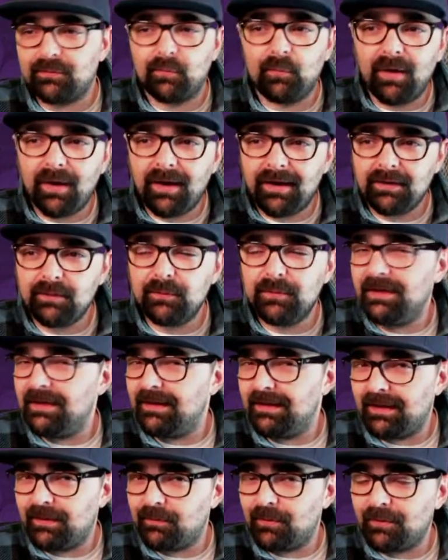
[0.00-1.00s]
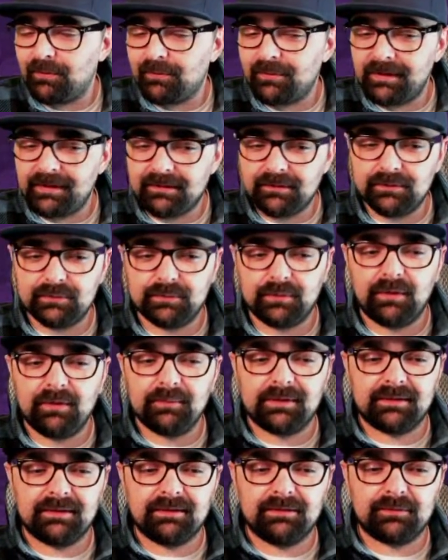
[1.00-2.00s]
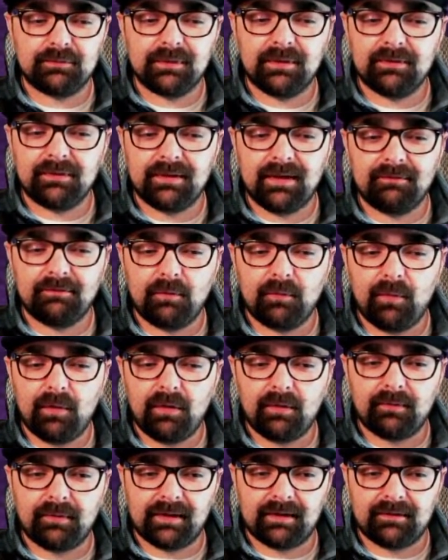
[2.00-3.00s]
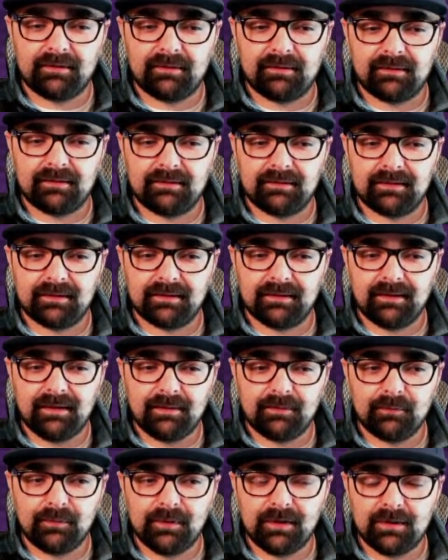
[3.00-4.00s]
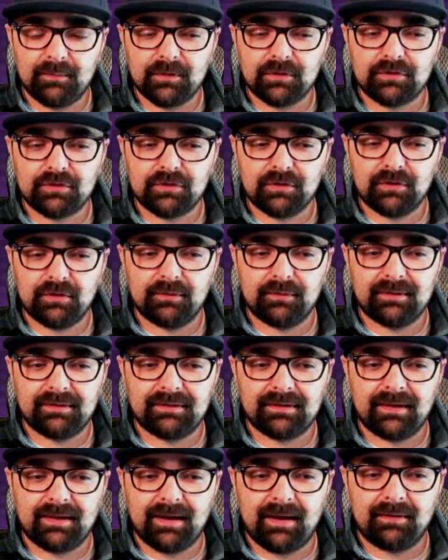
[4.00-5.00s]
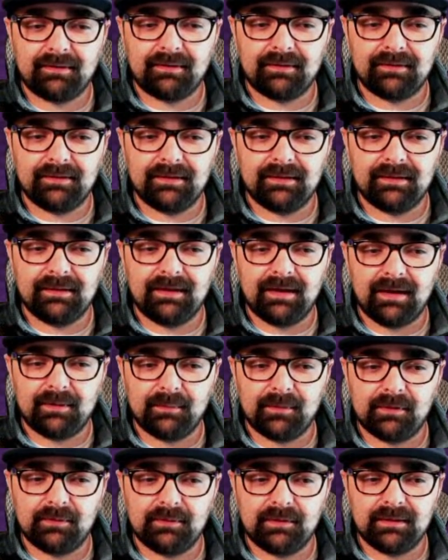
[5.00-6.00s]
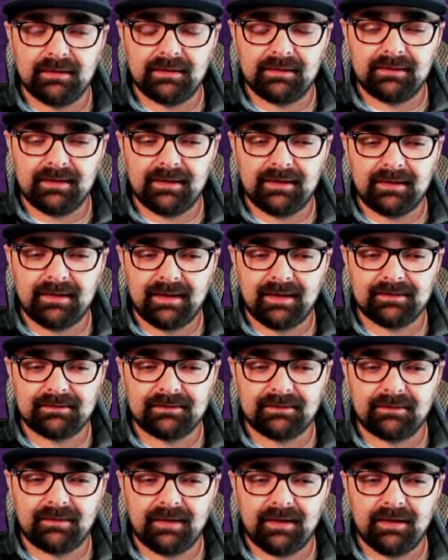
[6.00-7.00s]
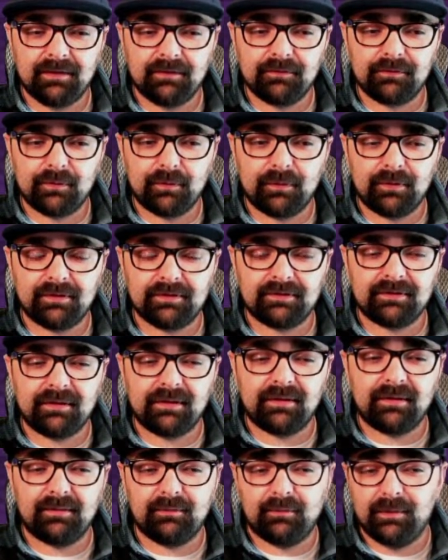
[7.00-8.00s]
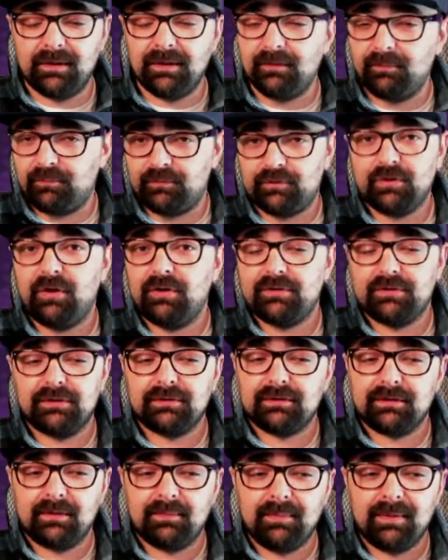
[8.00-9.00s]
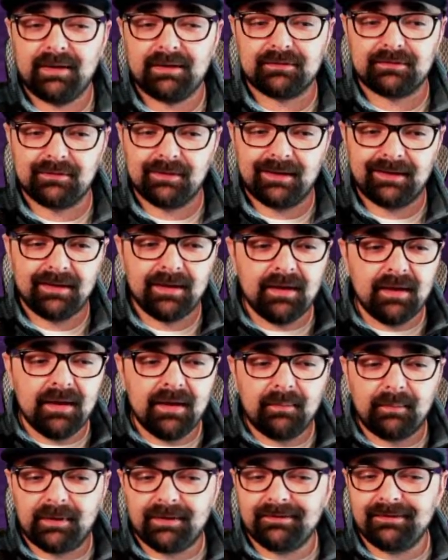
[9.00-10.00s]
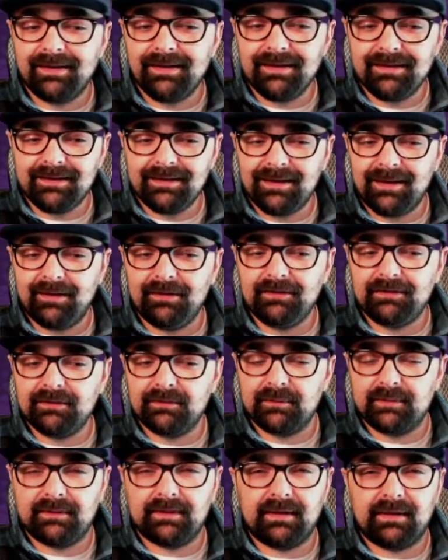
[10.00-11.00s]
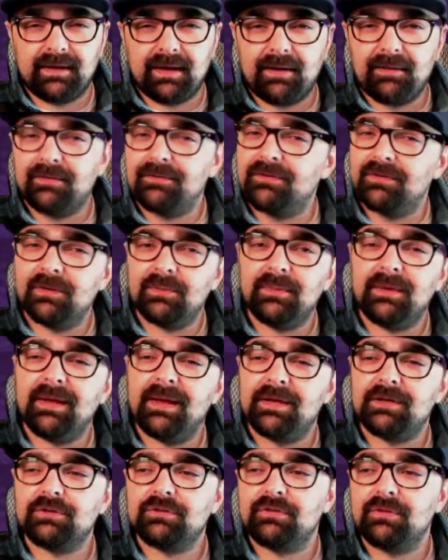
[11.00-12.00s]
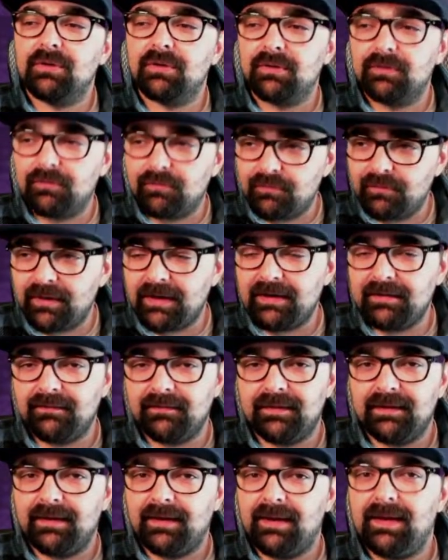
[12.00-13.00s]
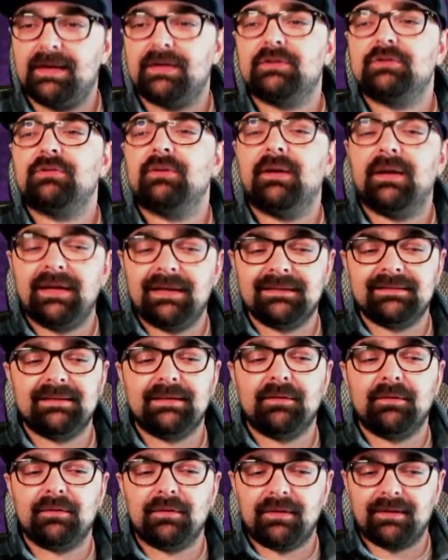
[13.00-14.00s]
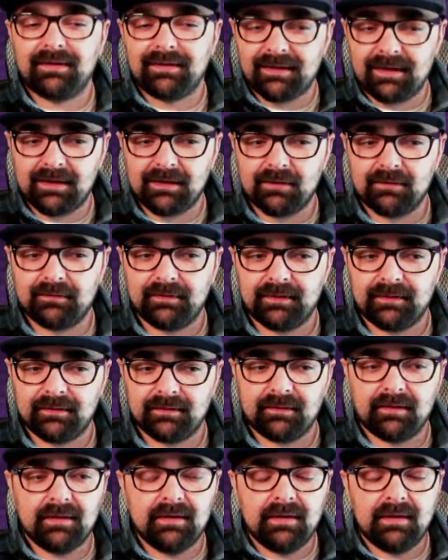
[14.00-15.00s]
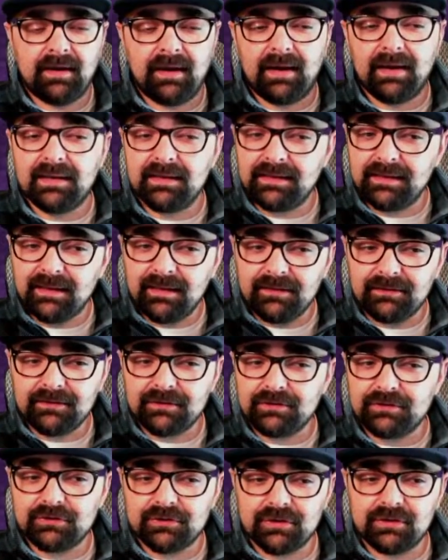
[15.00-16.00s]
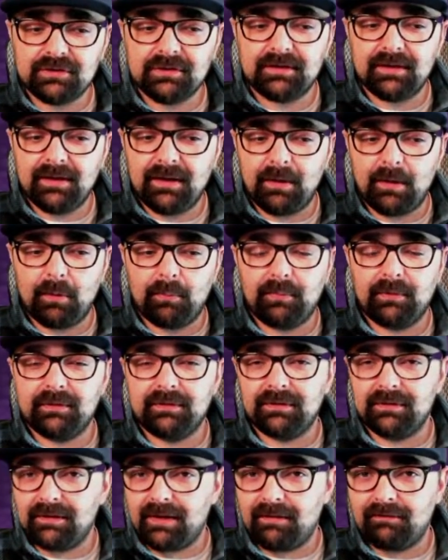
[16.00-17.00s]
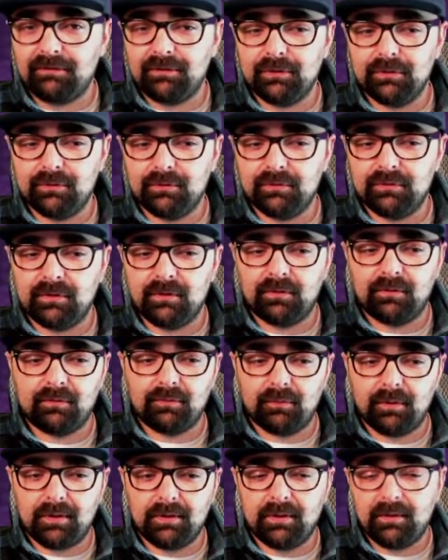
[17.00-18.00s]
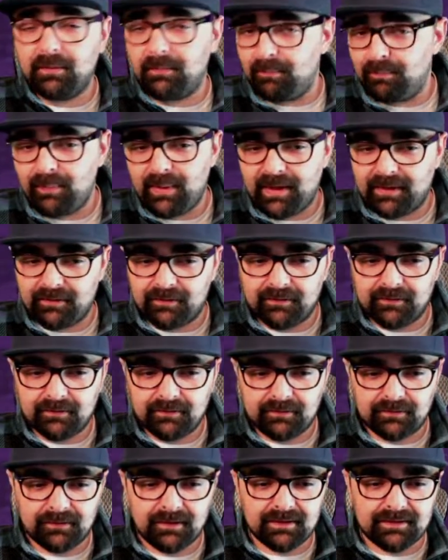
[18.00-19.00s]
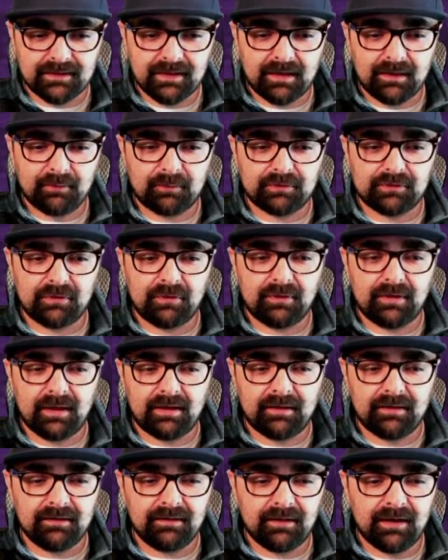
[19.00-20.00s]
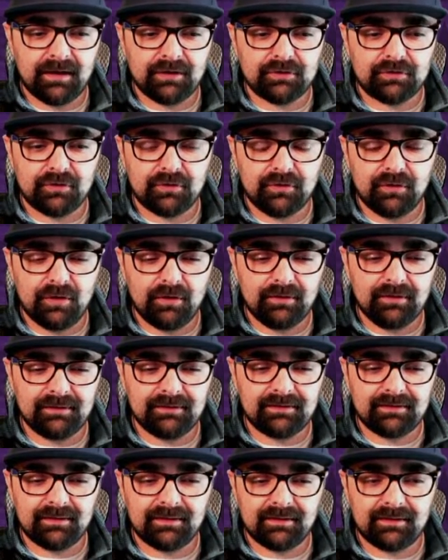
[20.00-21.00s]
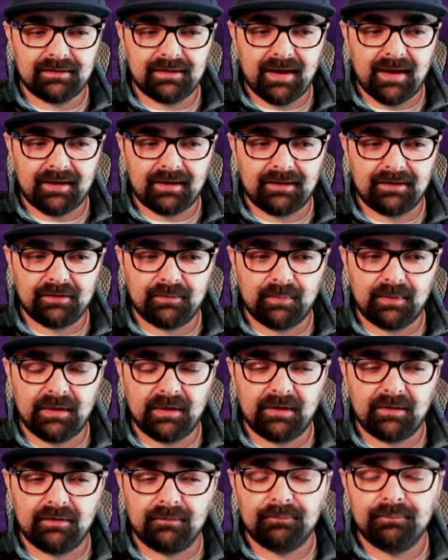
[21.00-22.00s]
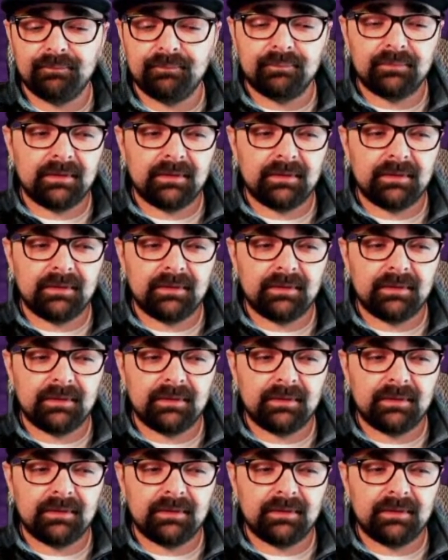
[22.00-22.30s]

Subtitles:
Why do we need 8 wall breakers? Well, because we don't have a wall wrecker or anything like that. We're going to make sure that we take out the enemy queen, the clan castle, and of course, we're going to charge into the base, right? Because anything else that we take out is going to be extra gravy, extra icing on our cake over here. Anything else is just going to help the lava loon run better. So that's kind of what's going on here. As you notice, the attack is being...